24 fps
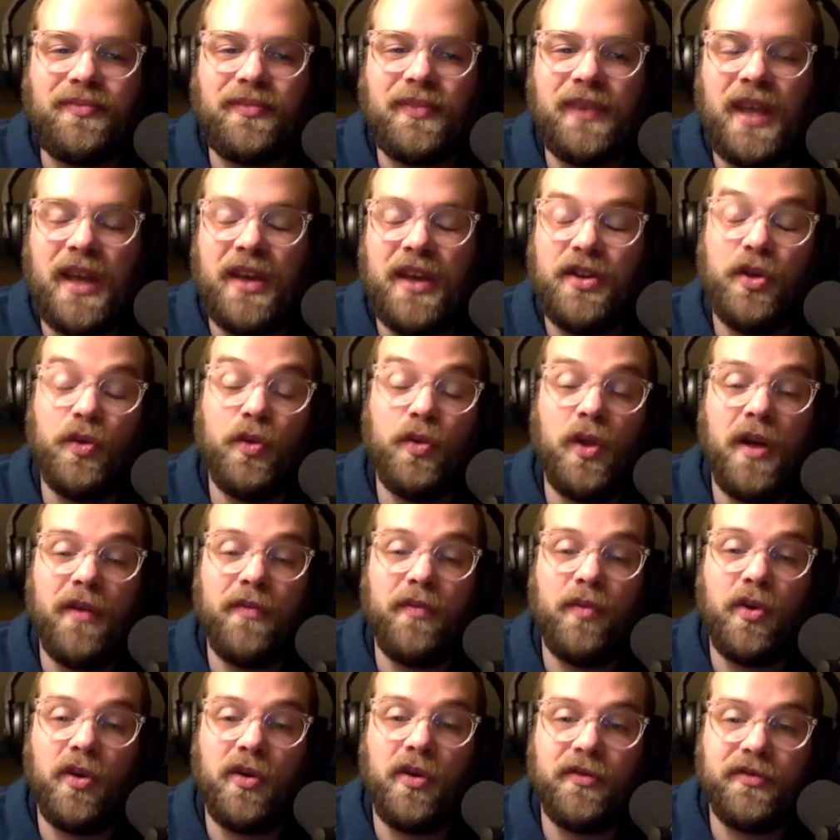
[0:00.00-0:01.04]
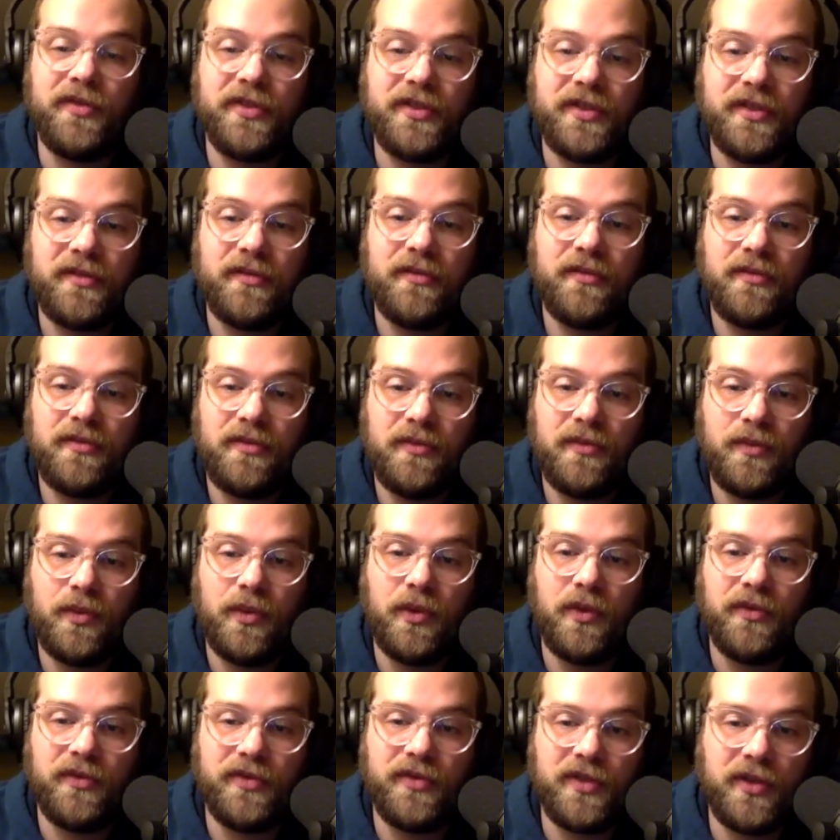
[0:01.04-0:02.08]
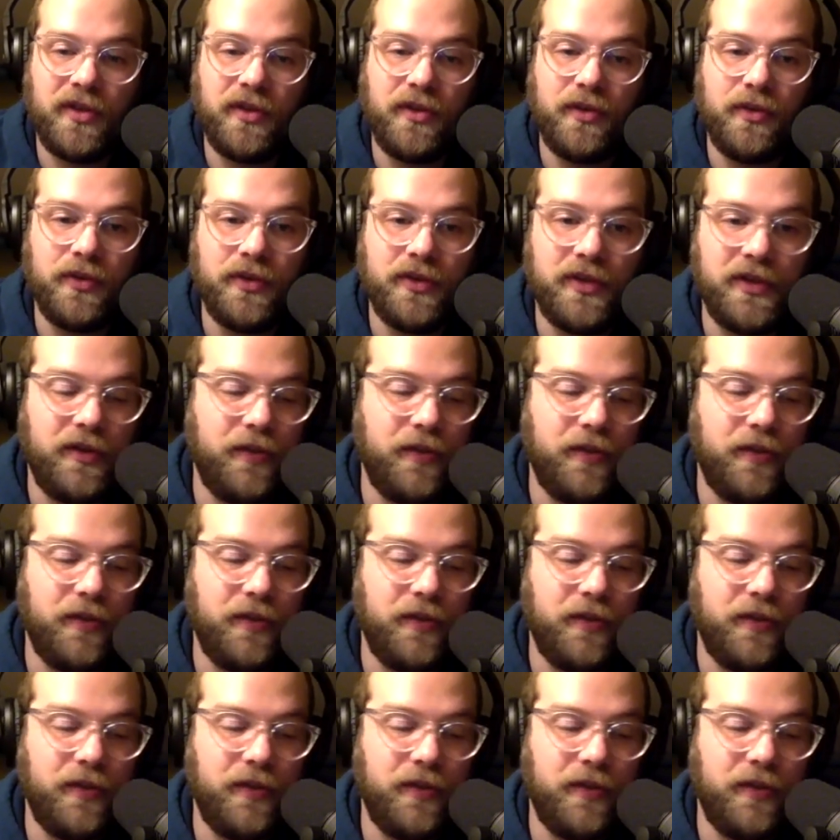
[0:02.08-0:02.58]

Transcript: I do love wolves. Wolves are cool too.